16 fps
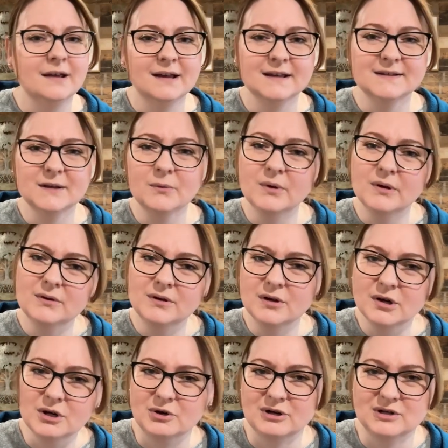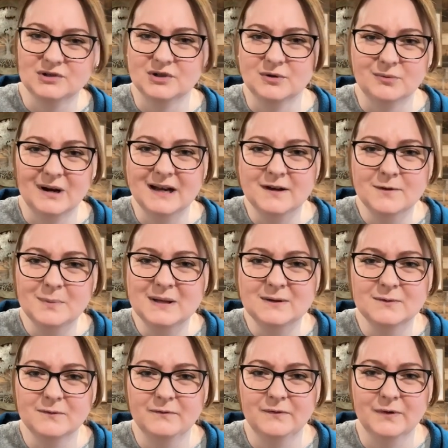I said, well, you're a Christian, right? You've
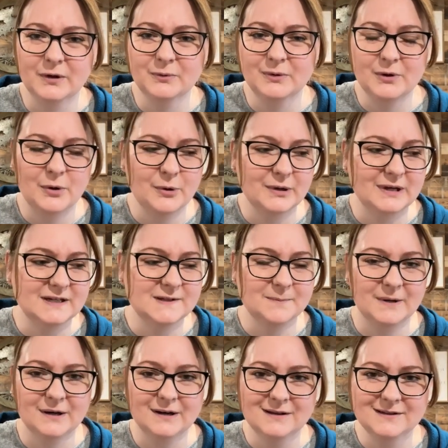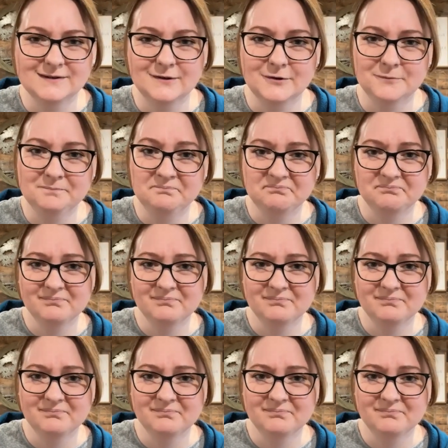been filled with the Holy Spirit, so